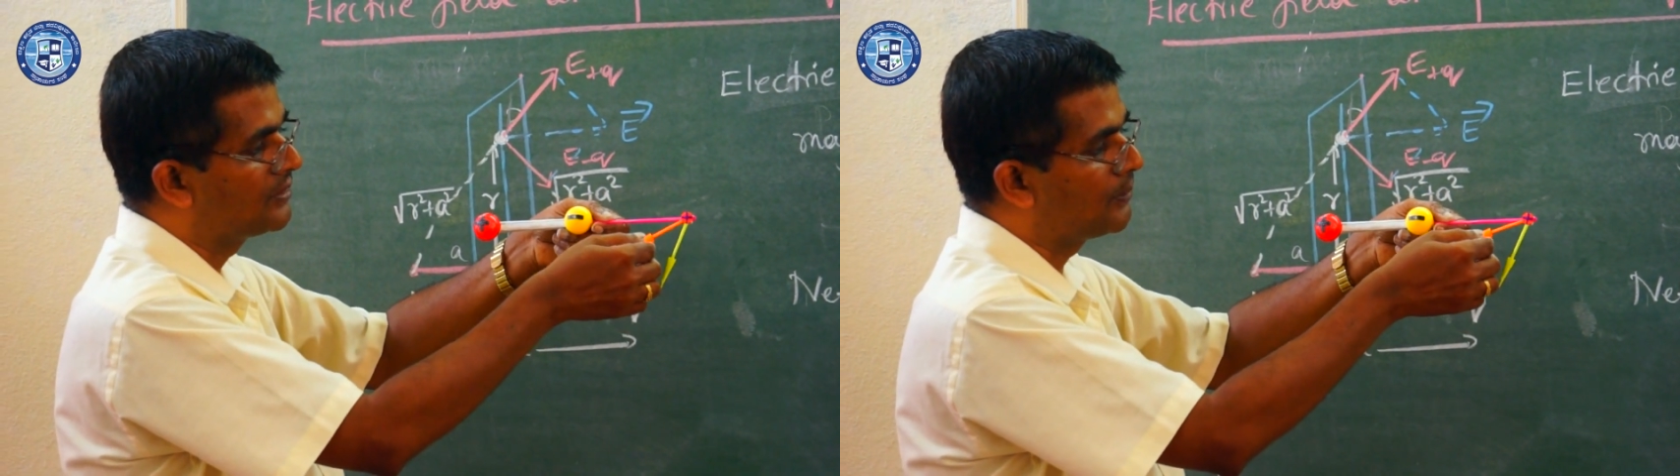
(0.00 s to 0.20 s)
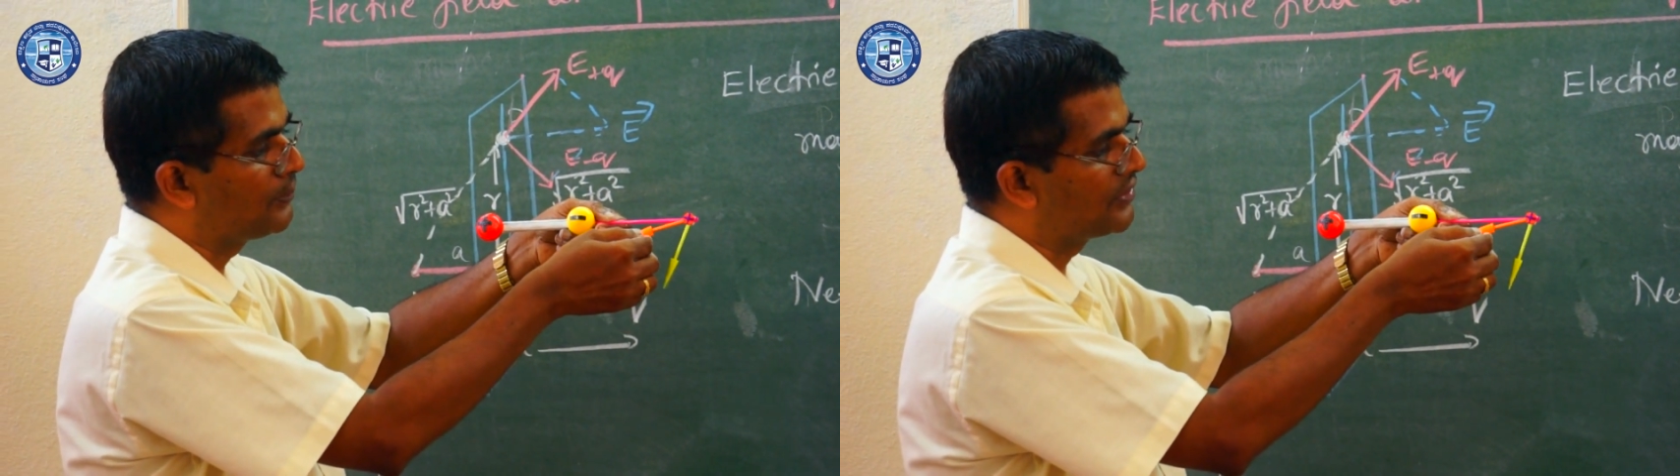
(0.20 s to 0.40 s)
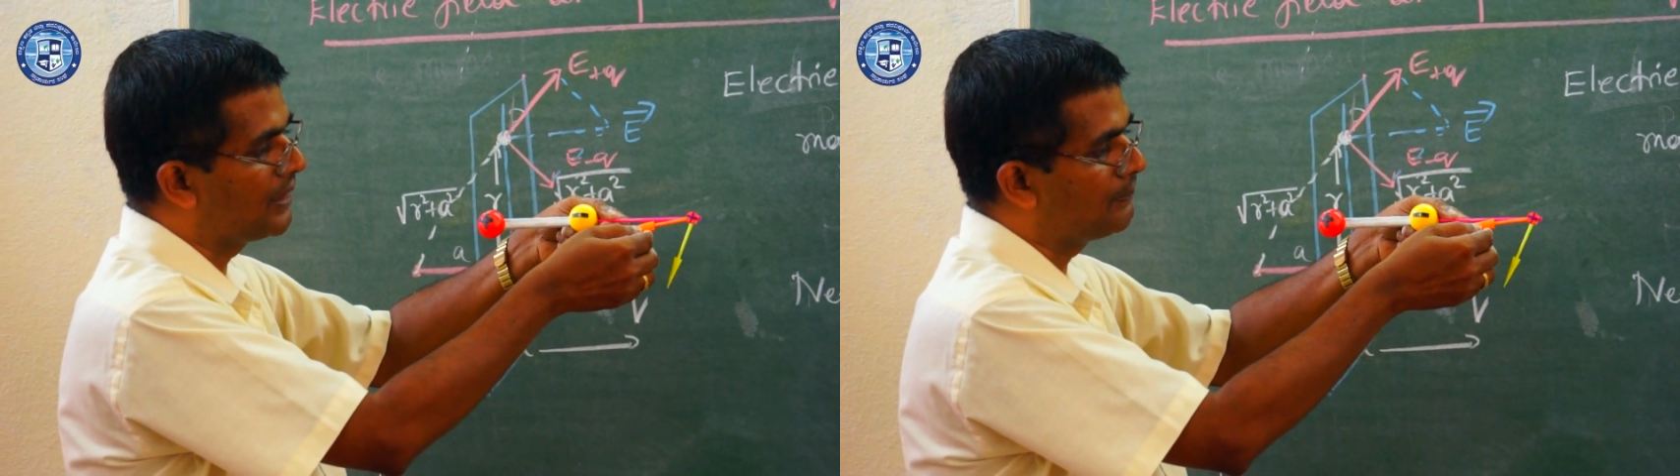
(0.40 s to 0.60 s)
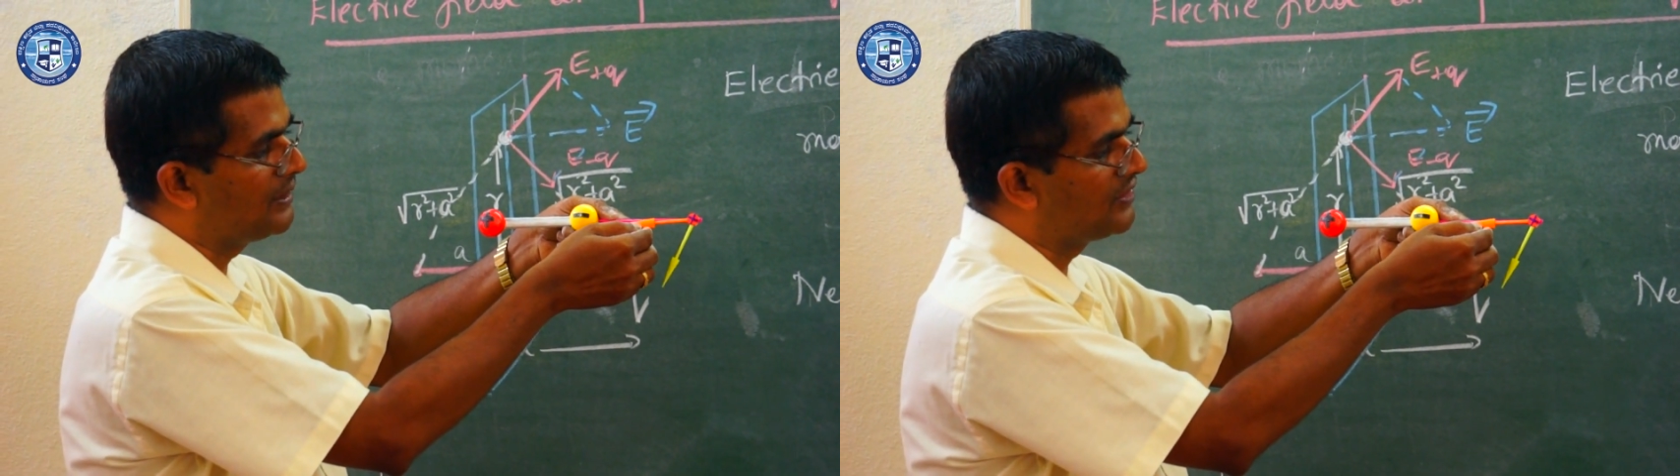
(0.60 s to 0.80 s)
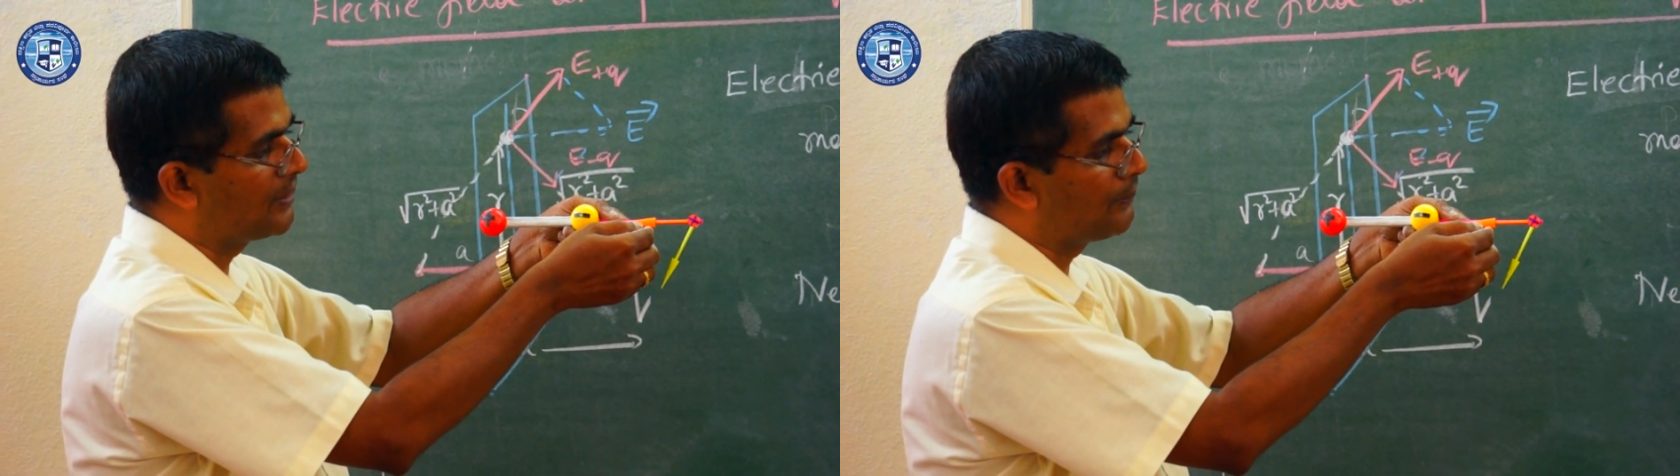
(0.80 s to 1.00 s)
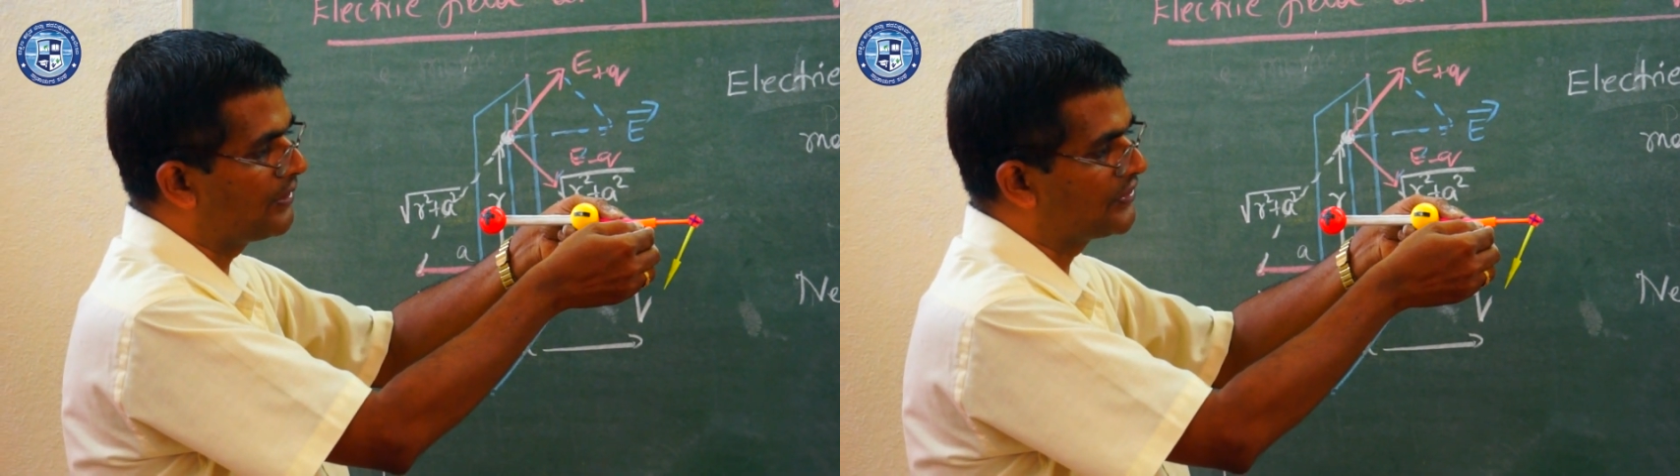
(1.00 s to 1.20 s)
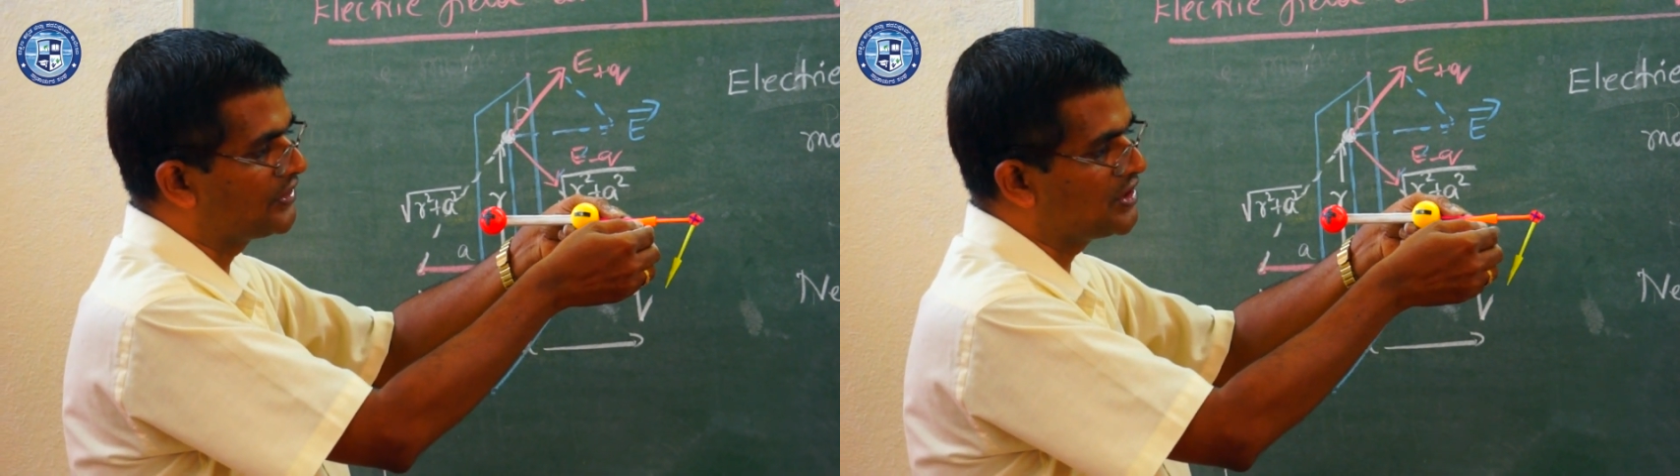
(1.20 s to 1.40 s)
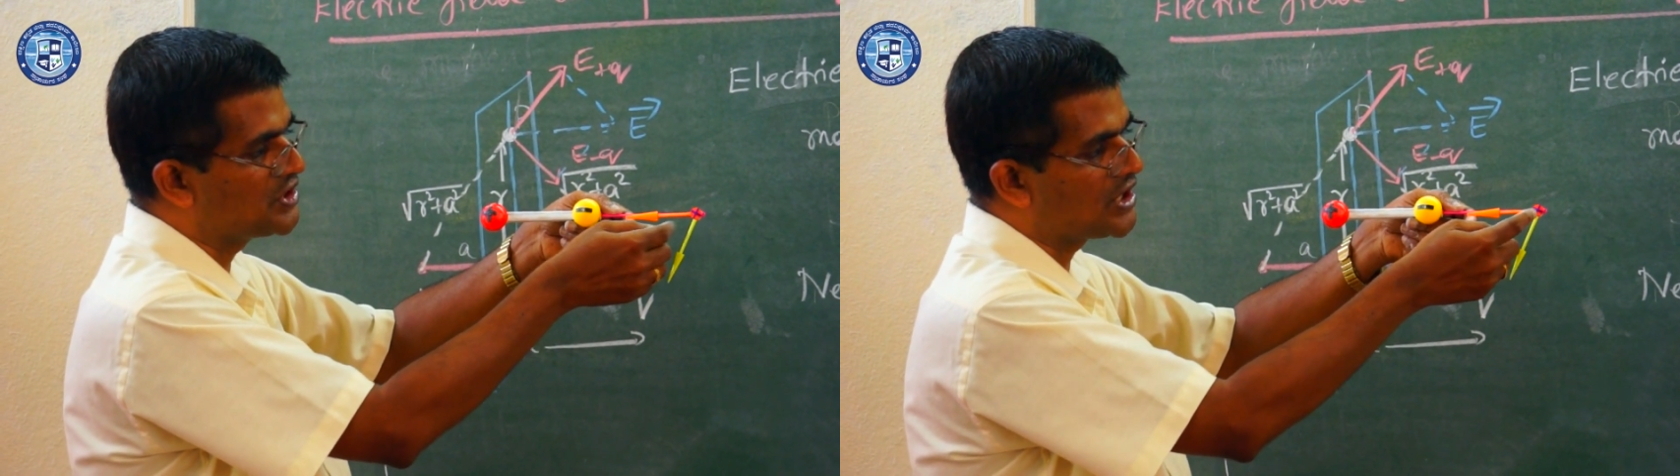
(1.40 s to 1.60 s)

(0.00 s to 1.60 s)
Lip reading: Suppose I will place a positive